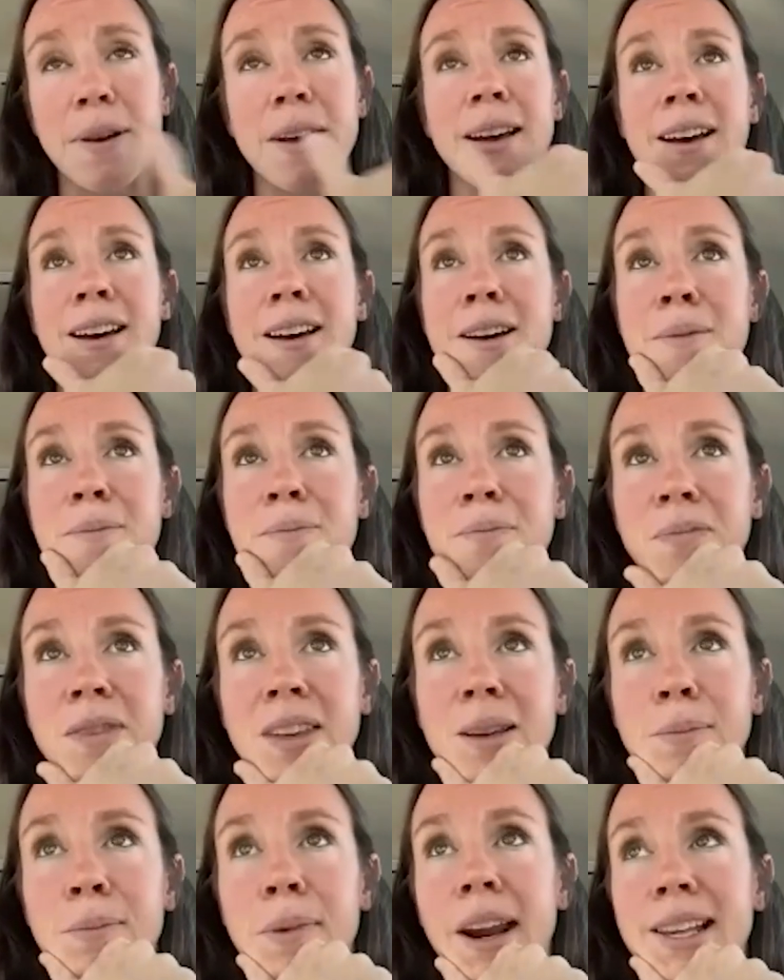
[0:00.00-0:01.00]

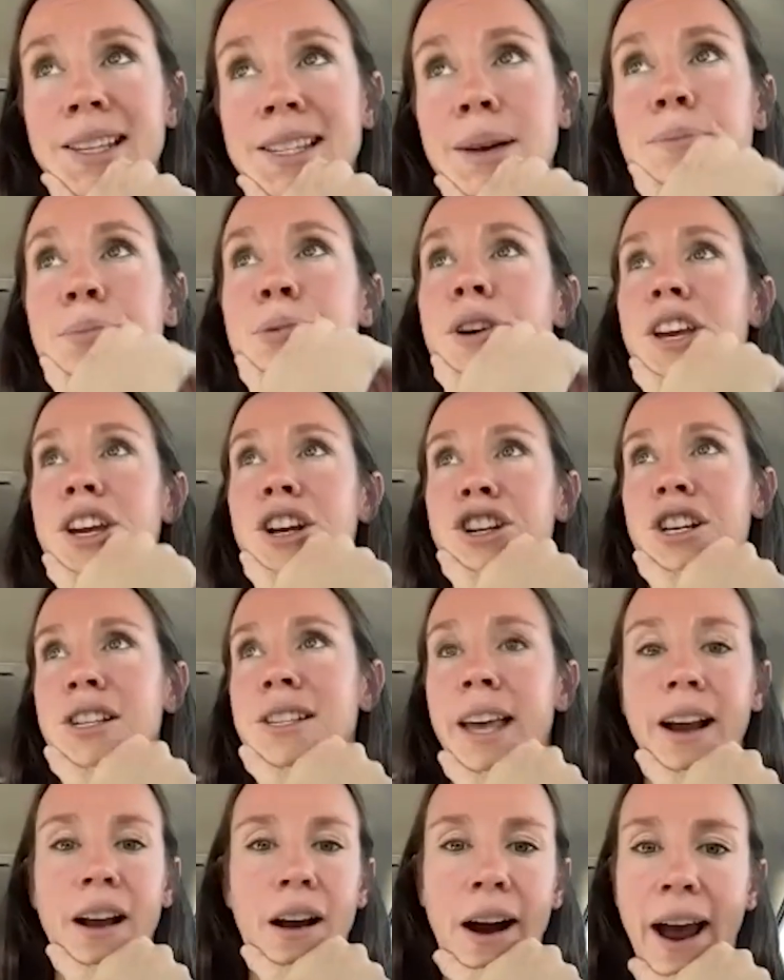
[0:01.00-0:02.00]
But at some point you're
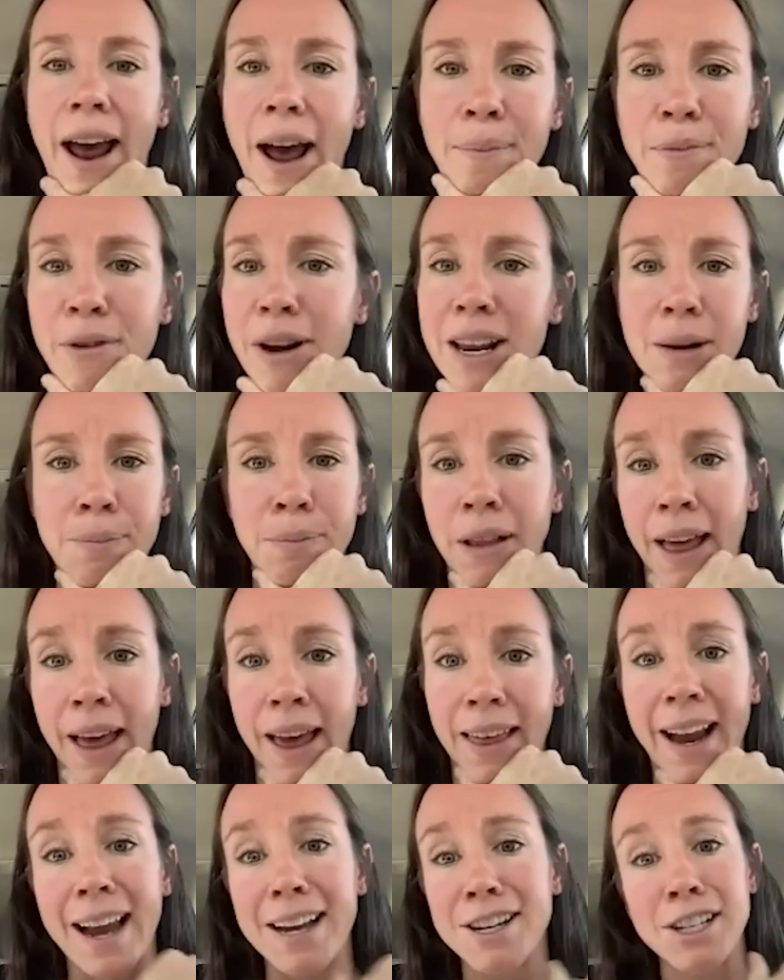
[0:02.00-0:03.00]
just like, all right, I'm ready to
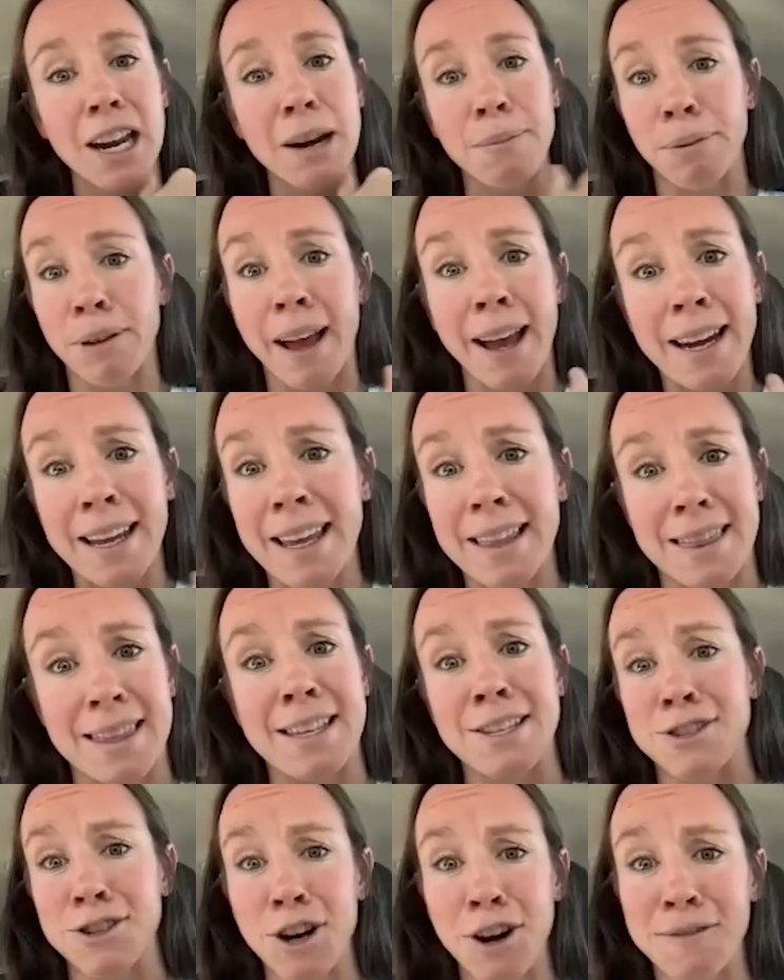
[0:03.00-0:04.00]
play. Like, I just got to play to get
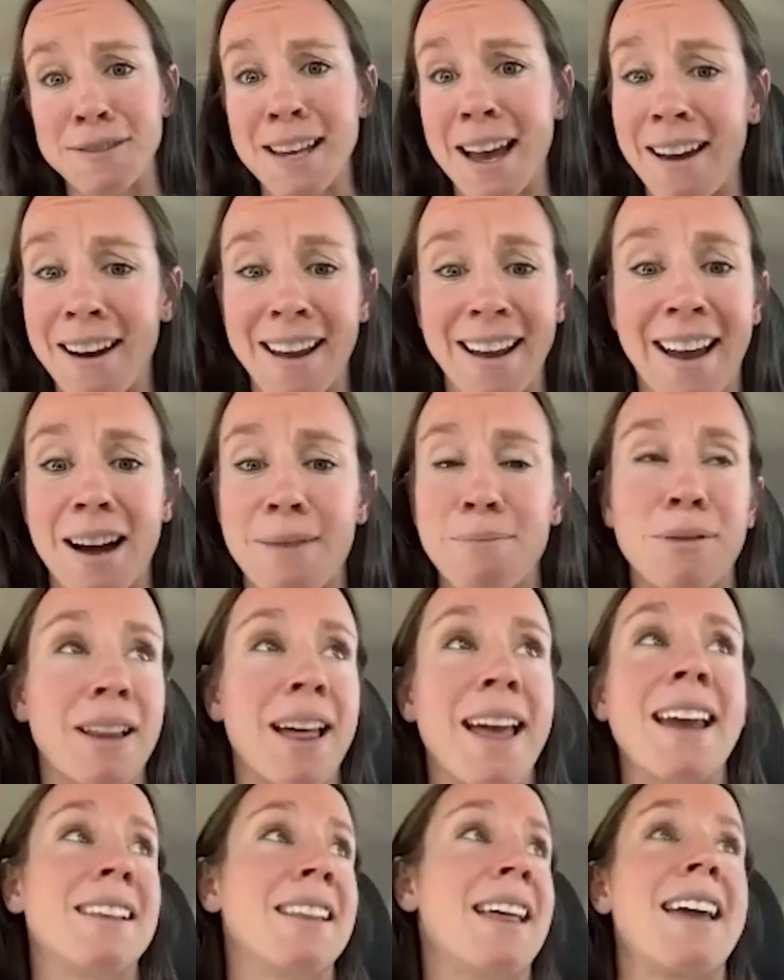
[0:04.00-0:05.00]
these nerves out. I got to
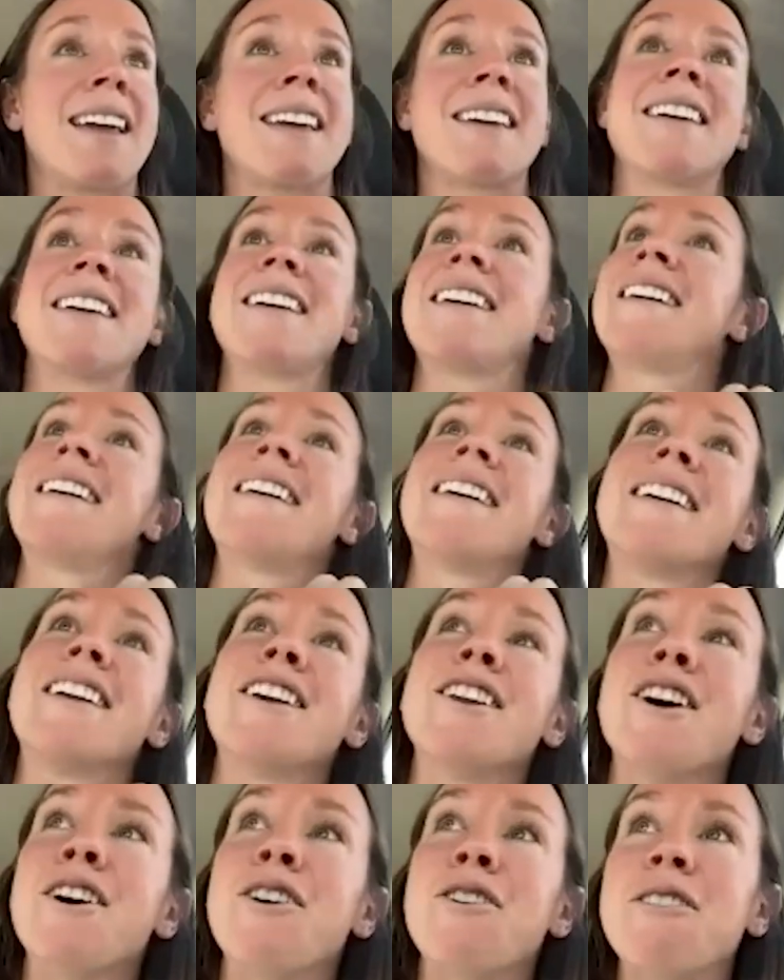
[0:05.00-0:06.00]
play to like,
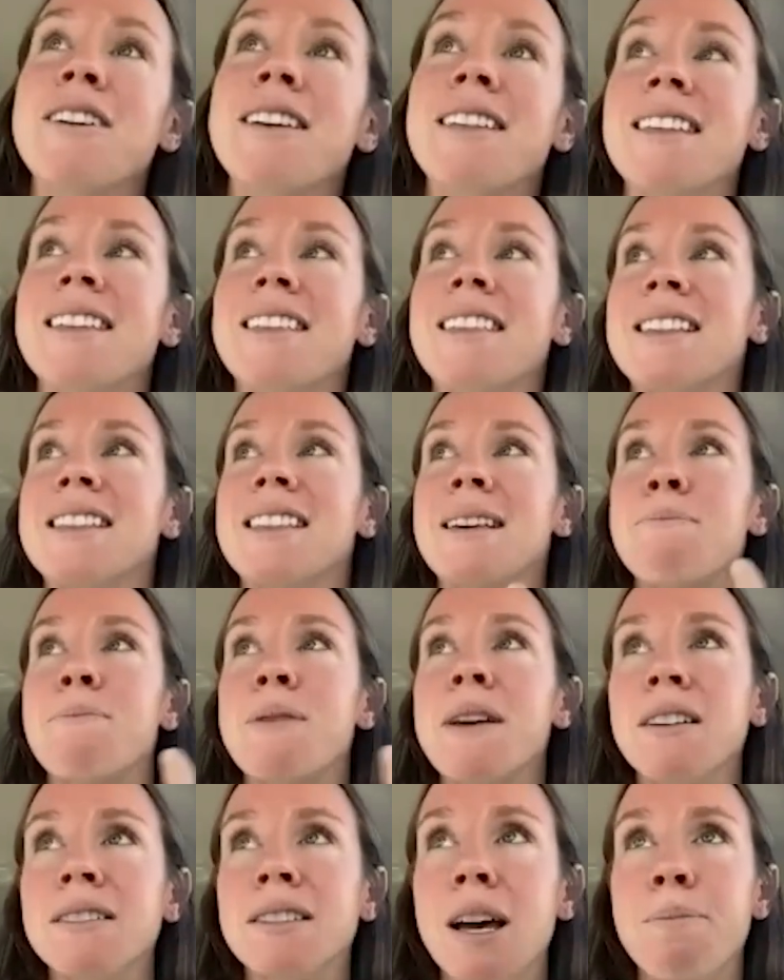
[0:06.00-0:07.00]
the
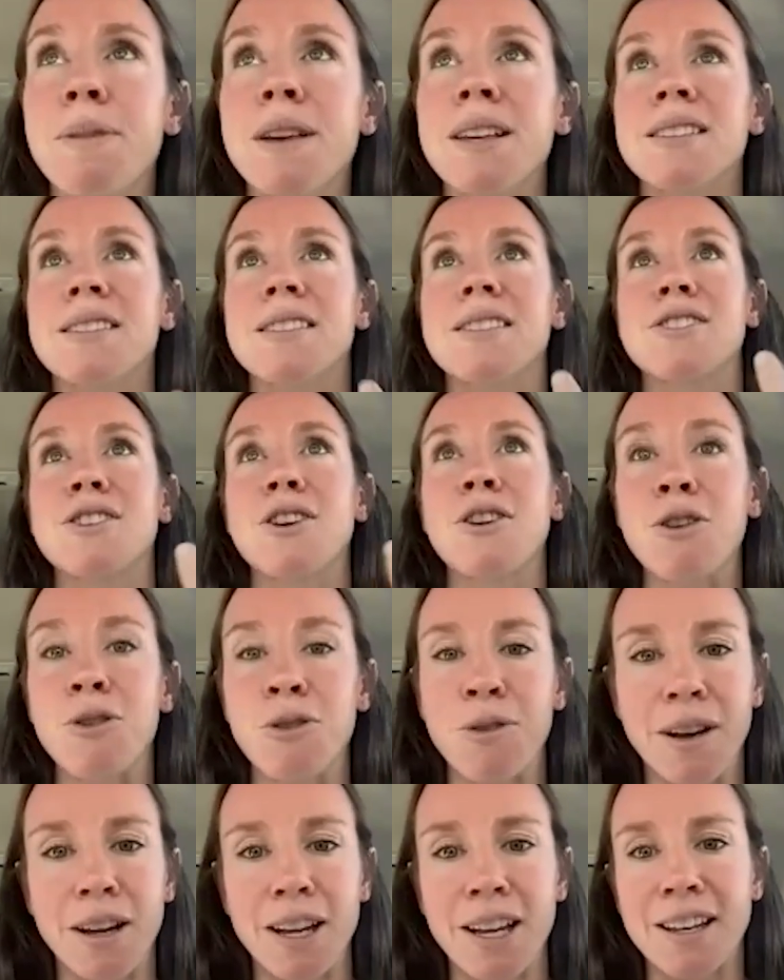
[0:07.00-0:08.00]
buildup is
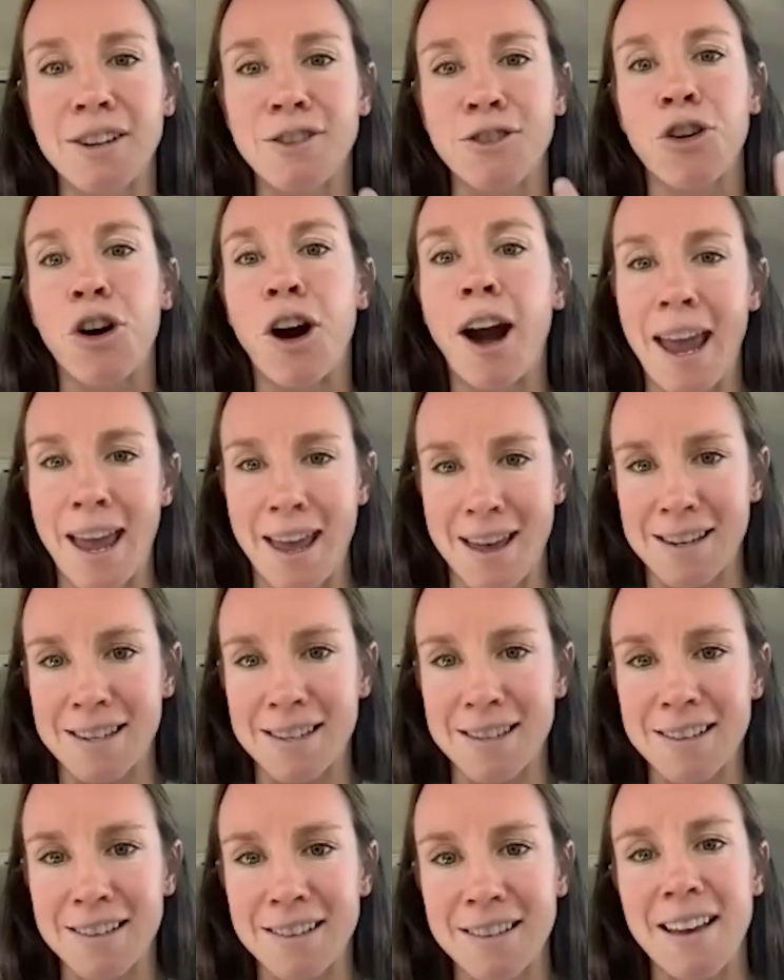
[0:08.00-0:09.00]
so grand.